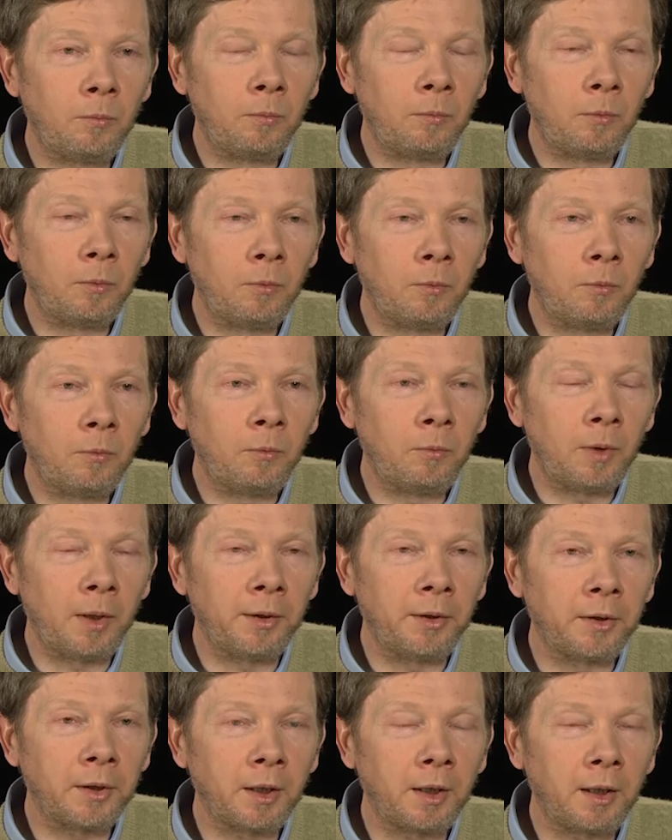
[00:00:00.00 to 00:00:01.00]

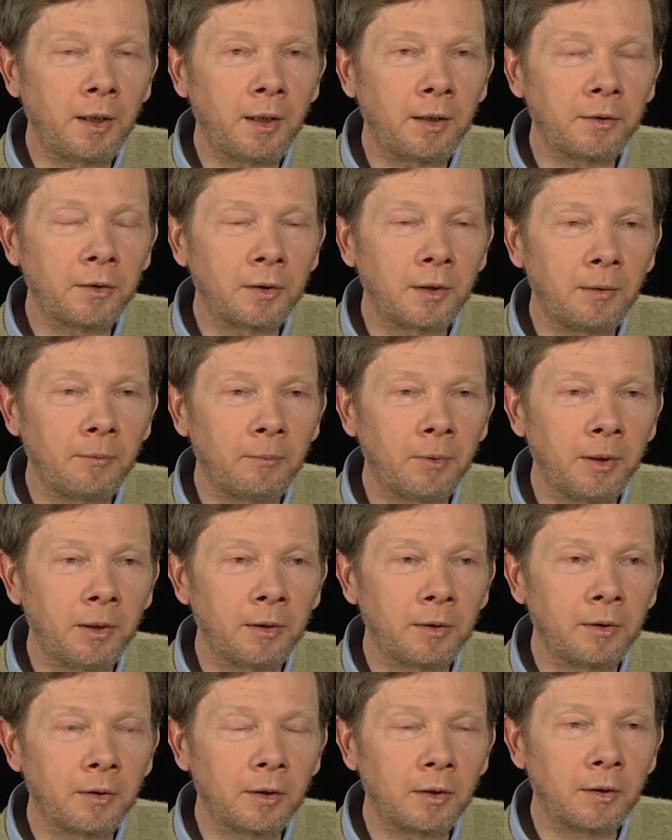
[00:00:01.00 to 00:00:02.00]
one day, when
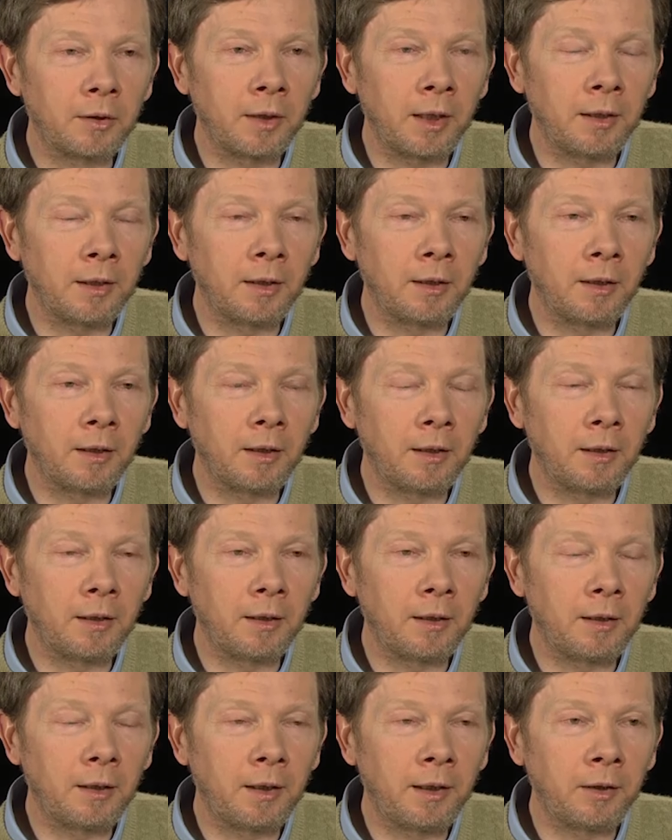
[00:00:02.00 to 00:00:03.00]
then
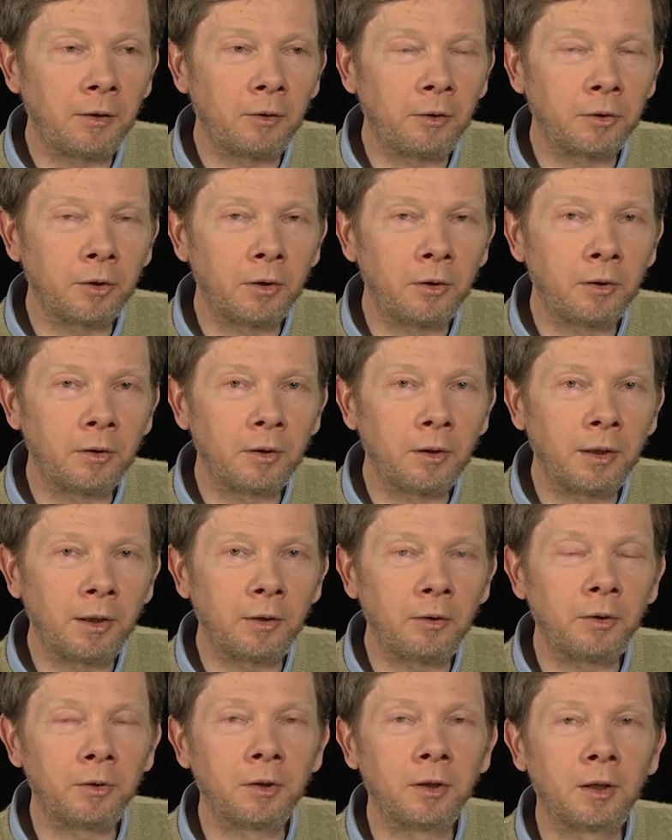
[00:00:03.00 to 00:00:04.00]
I got an I
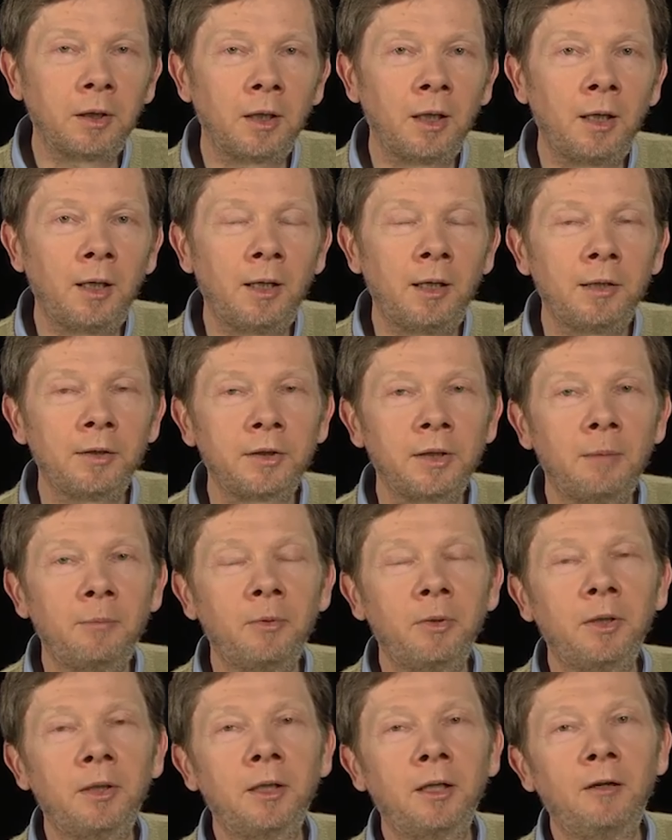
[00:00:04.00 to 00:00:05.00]
got a car.
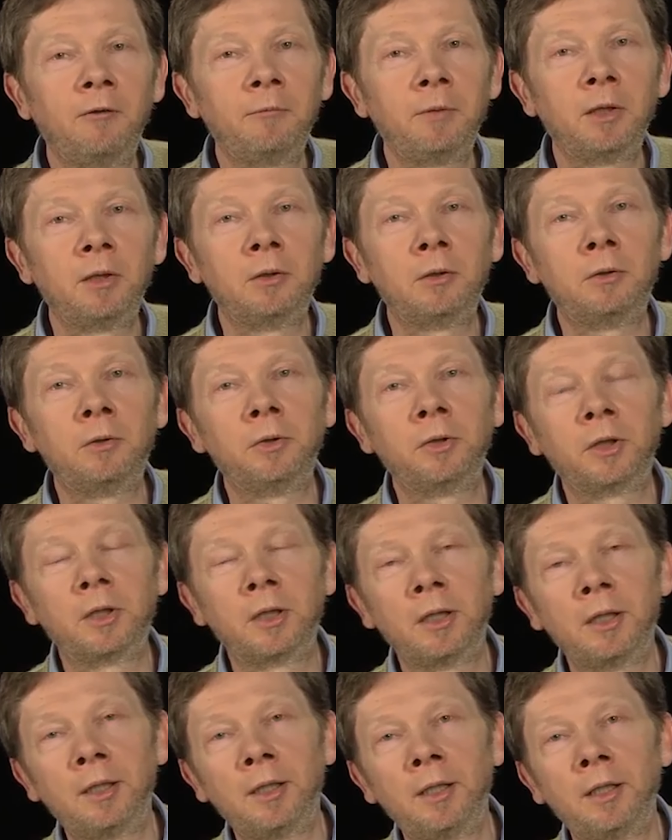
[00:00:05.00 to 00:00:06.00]
Somebody gave me an old
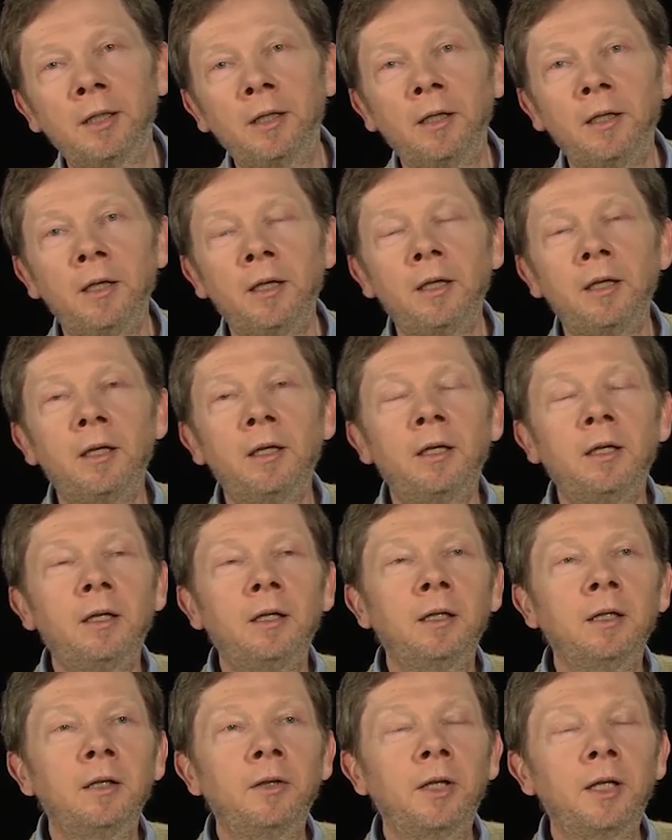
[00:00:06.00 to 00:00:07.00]
car,
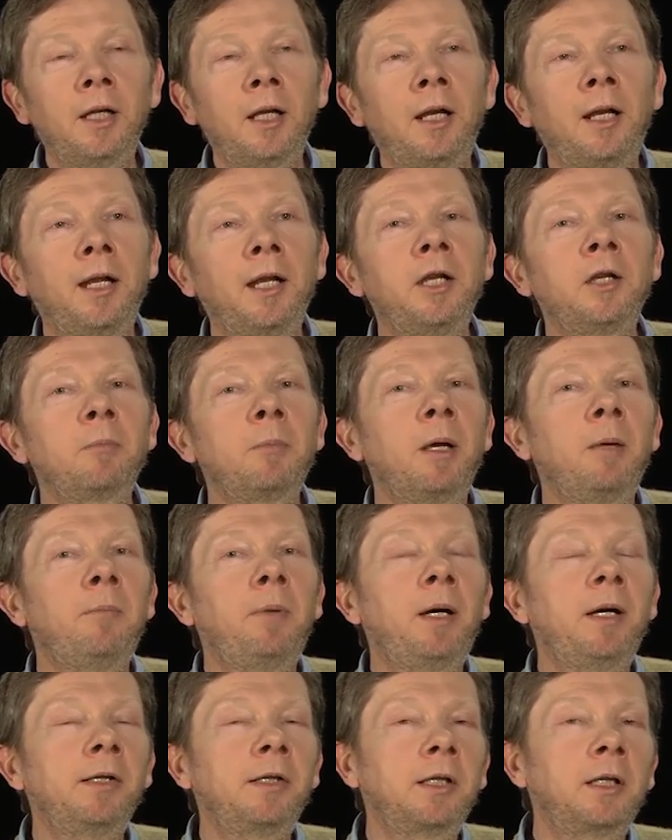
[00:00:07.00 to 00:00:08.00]
And then I lent my
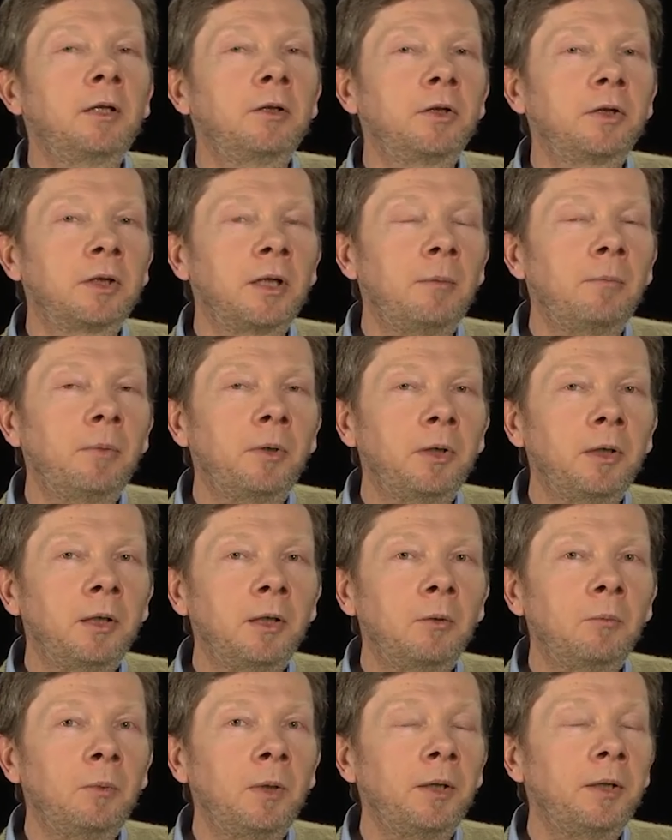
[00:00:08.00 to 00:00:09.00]
bicycle to somebody,
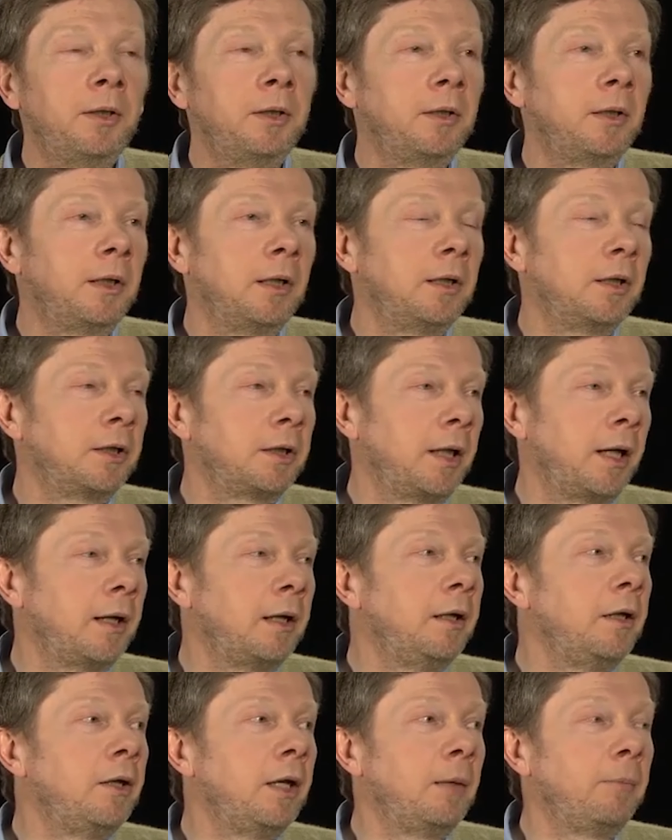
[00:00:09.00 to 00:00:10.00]
and, one, and
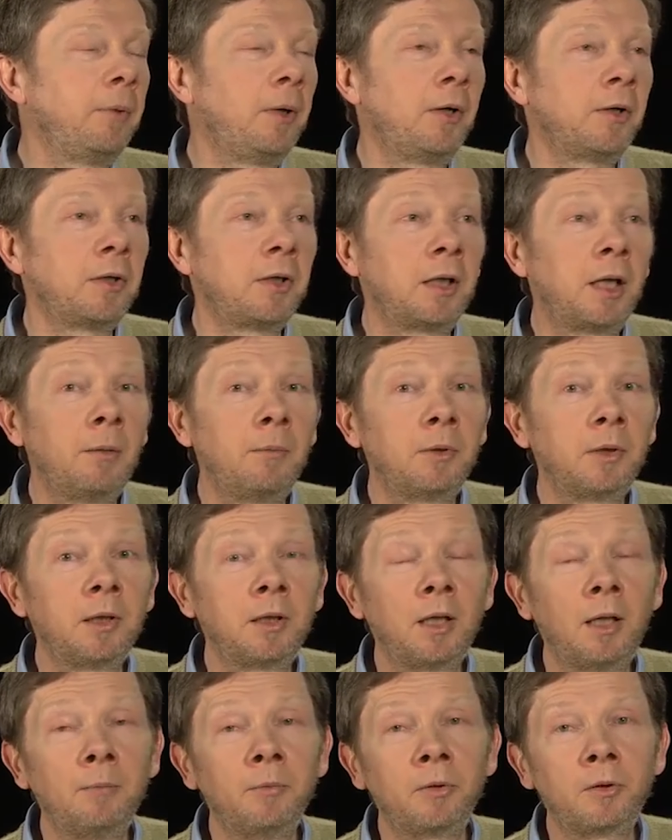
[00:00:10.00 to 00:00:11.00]
suddenly that person came and said,
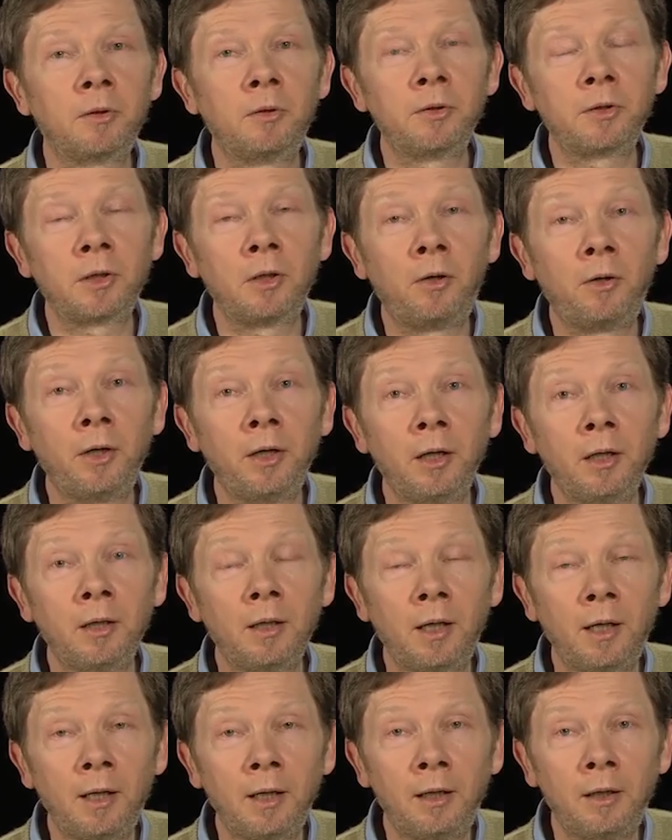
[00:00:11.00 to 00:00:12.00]
"I'm so sorry,
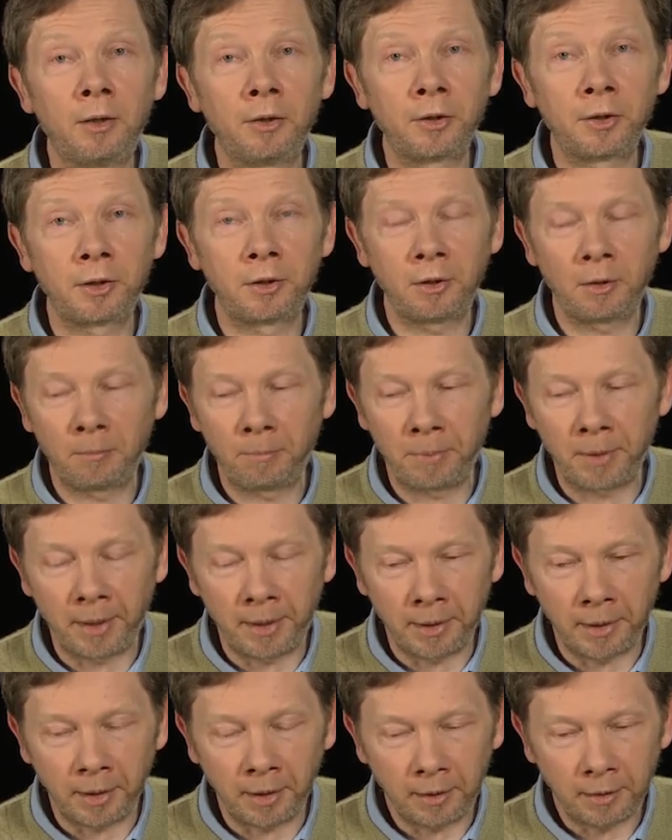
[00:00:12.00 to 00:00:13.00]
I lost your
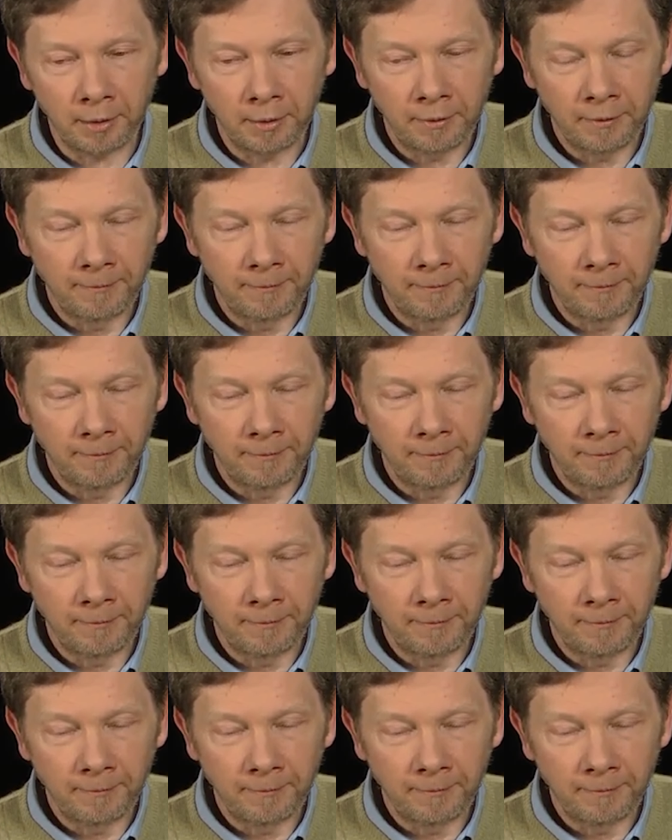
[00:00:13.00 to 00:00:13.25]
bike.